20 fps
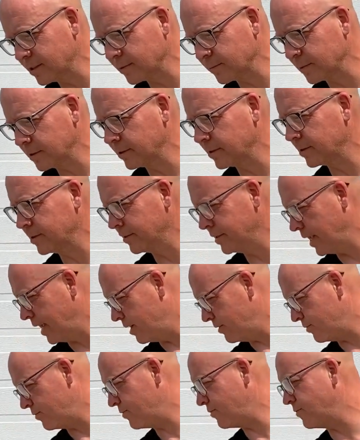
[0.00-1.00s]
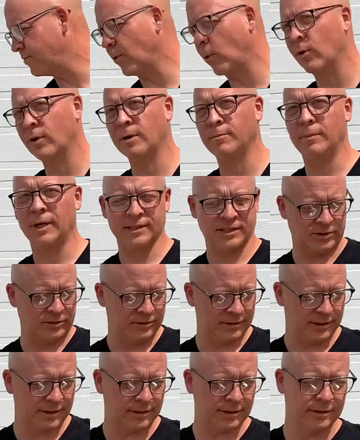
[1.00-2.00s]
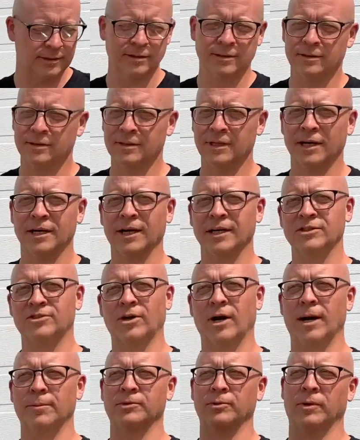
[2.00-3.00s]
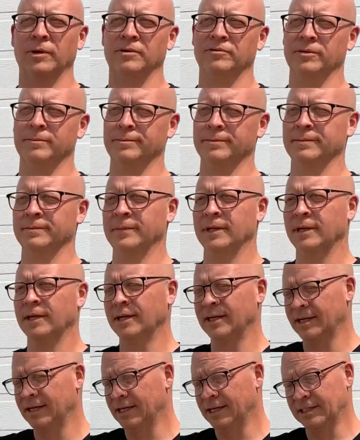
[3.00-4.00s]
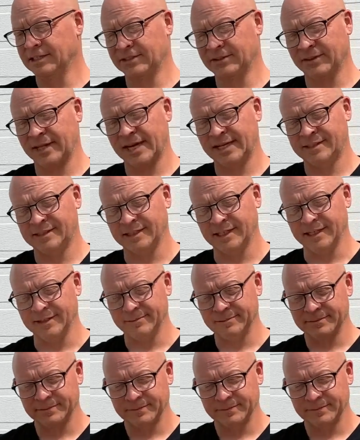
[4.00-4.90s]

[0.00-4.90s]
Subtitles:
we literally have 4 mussels, and I dropped one of them. So that's it.